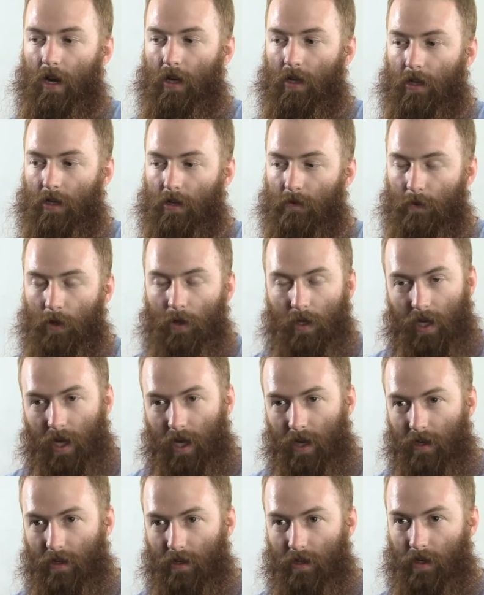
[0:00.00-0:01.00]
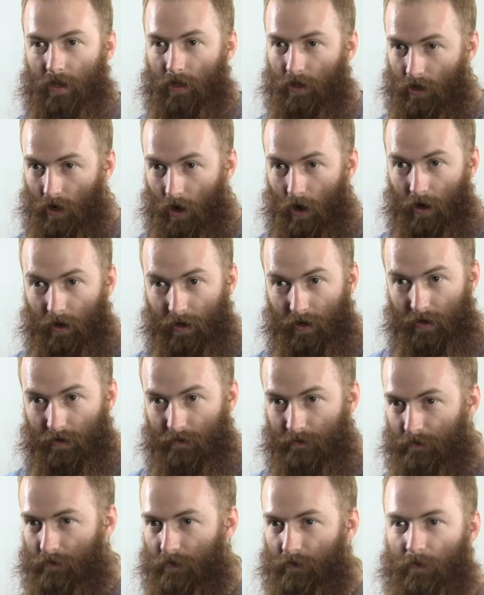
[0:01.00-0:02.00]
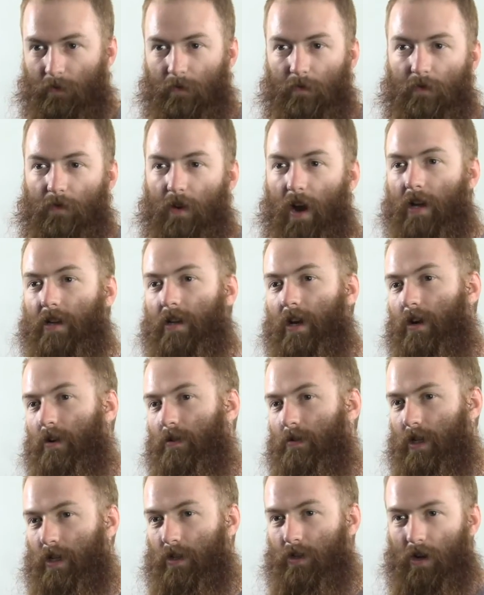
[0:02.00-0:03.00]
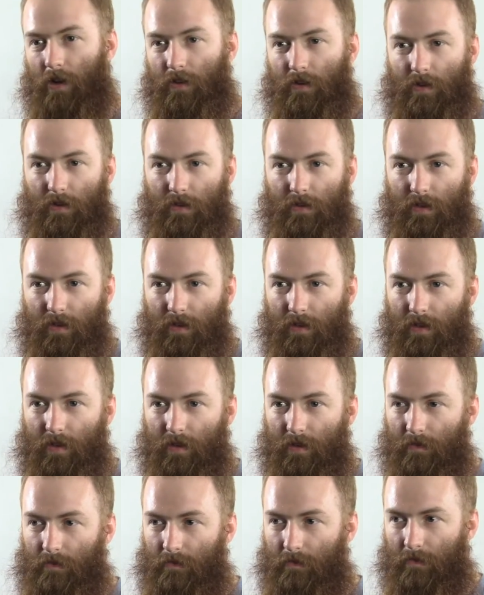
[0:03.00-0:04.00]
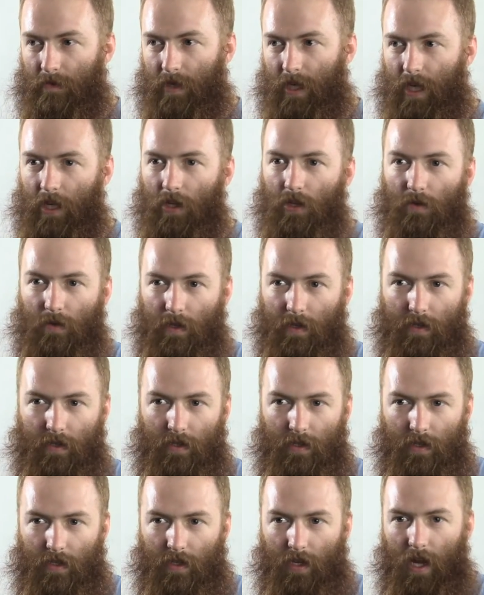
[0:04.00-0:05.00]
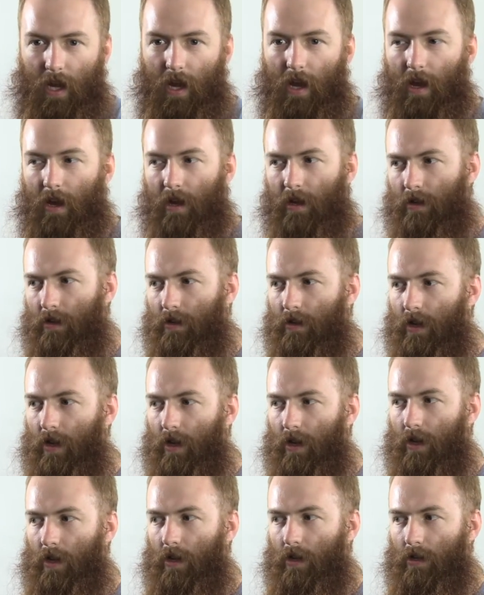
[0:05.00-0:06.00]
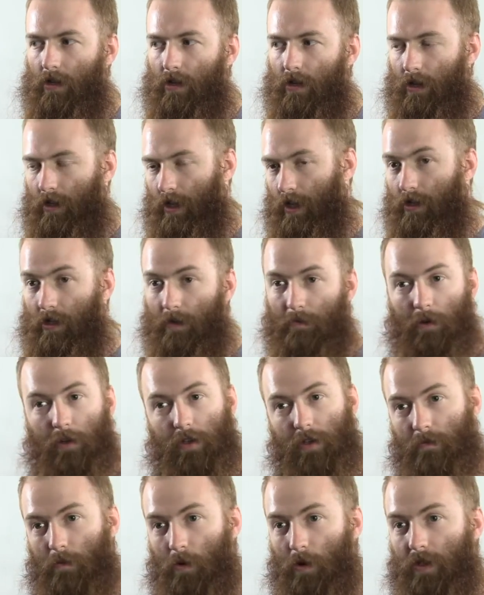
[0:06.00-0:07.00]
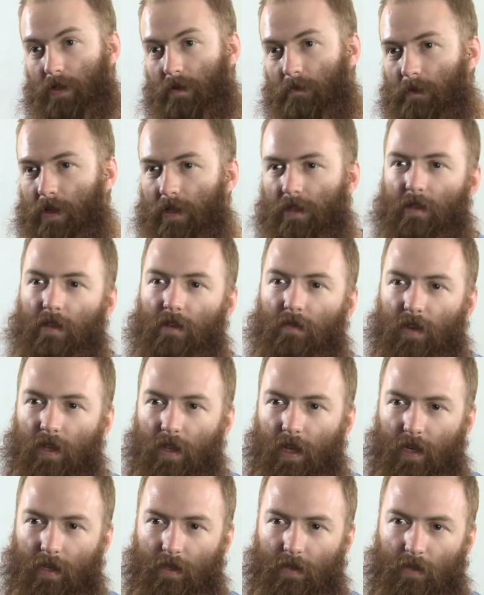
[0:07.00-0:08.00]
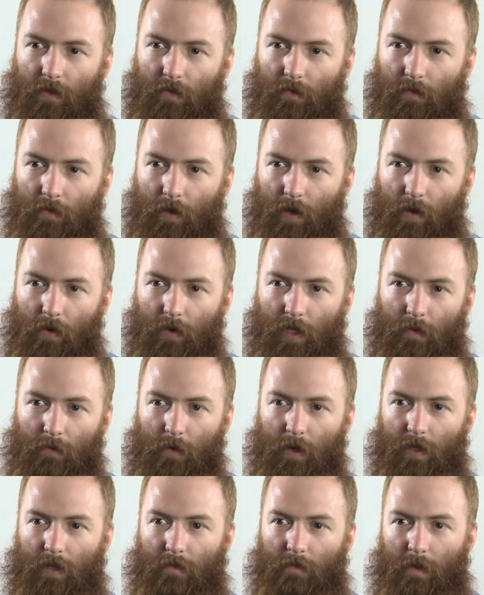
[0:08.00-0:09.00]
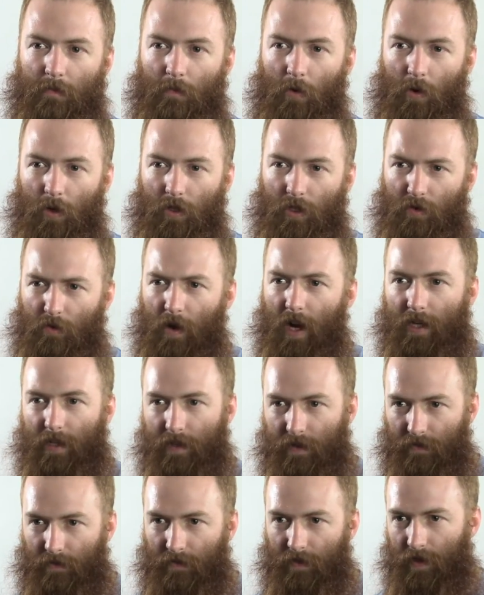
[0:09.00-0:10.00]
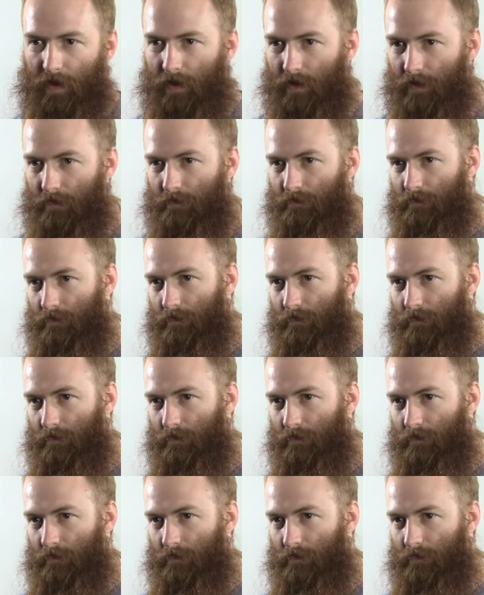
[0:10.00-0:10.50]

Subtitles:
Communicate and talk. Find out each other's interest, and is the person more submissive and likes to, someone to be more directive and,